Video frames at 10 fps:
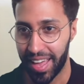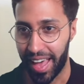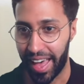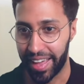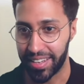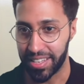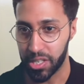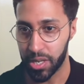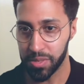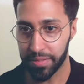And in
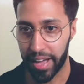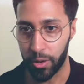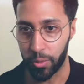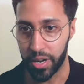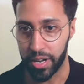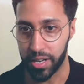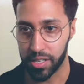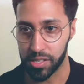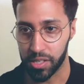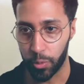terms of how it
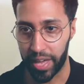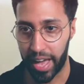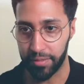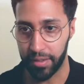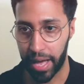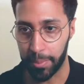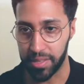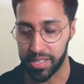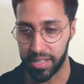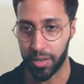works, so we have our
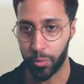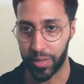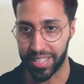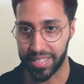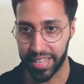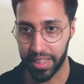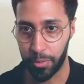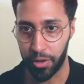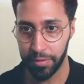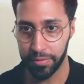habits here. We can tick them
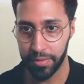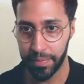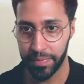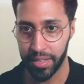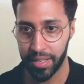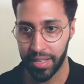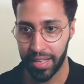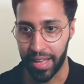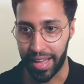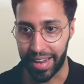off.
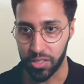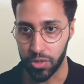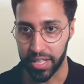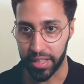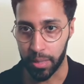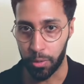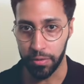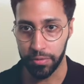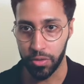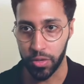And as you tick them
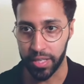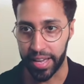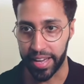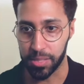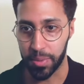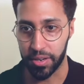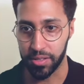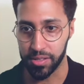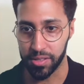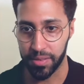off, you can get
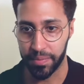experience.